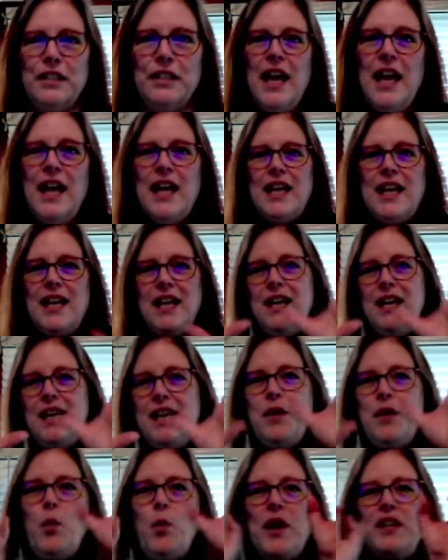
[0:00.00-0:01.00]
He
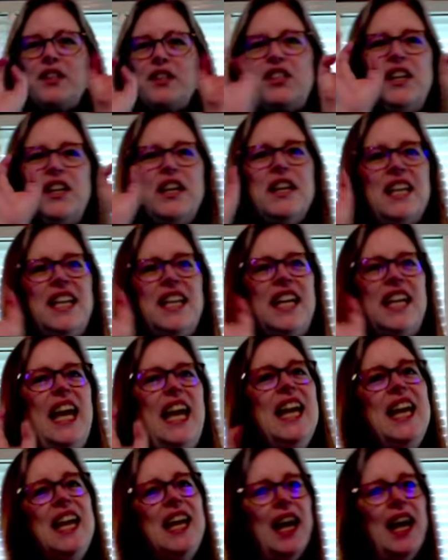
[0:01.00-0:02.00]
was the
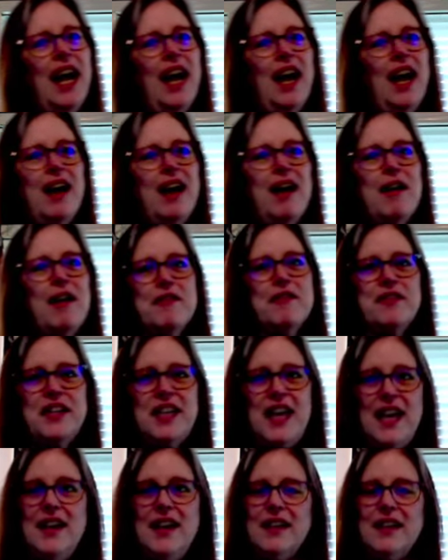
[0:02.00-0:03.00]
king of
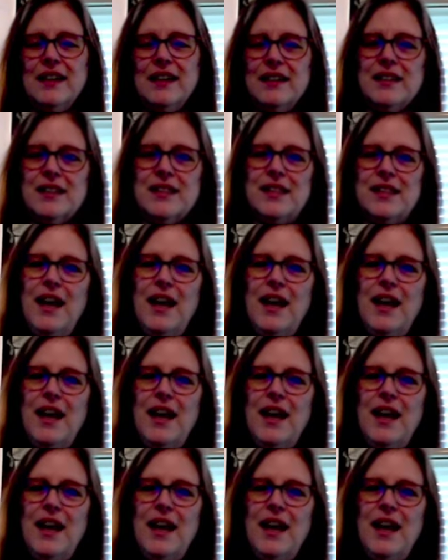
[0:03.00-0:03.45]
kings.